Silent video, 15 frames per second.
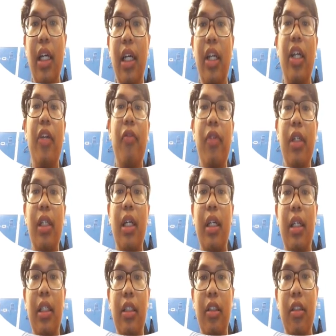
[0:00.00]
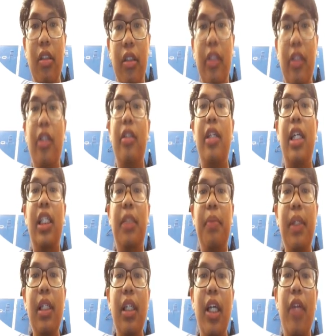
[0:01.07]
a network that is used to
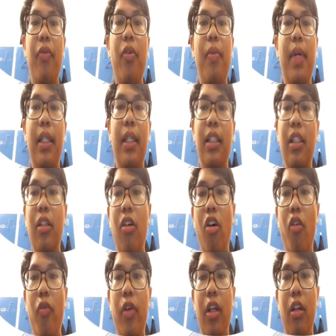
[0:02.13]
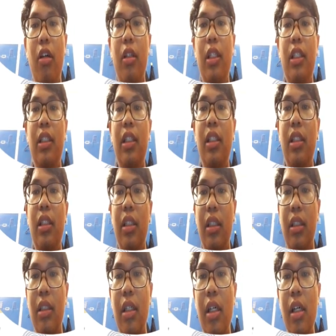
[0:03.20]
transmit information over long distance.
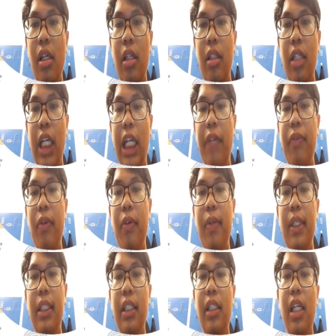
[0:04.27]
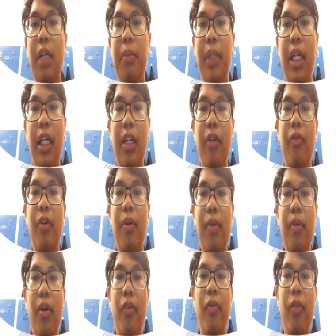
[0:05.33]
The information can be in the form
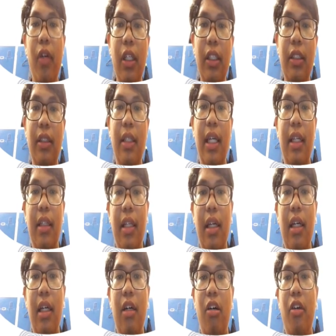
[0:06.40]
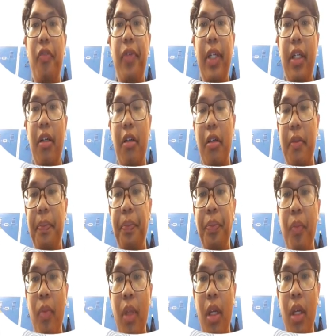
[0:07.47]
of voice, data, or video.
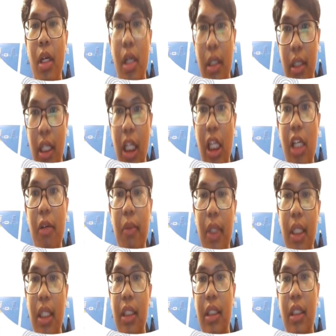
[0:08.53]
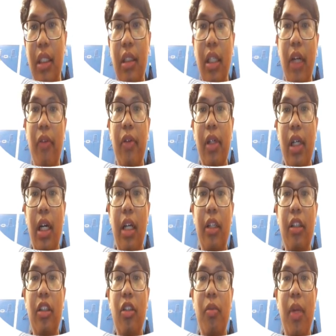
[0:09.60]
Telecommunication networks are
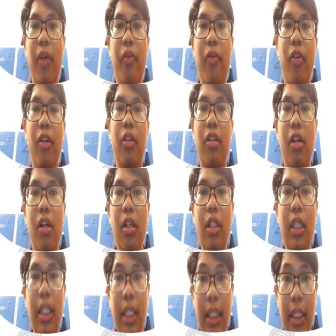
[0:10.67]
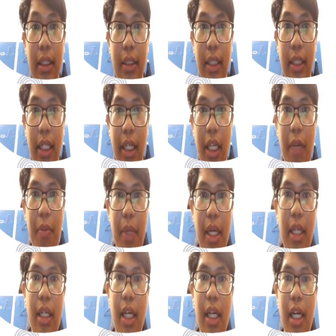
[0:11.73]
used to make phone calls, send
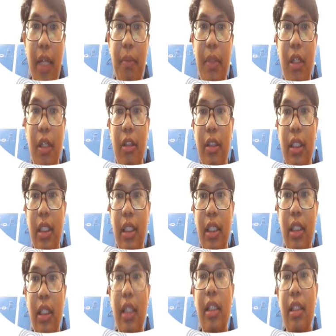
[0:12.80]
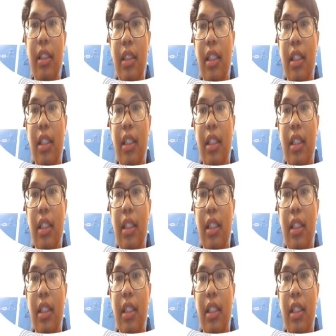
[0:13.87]
email, and browse the internet.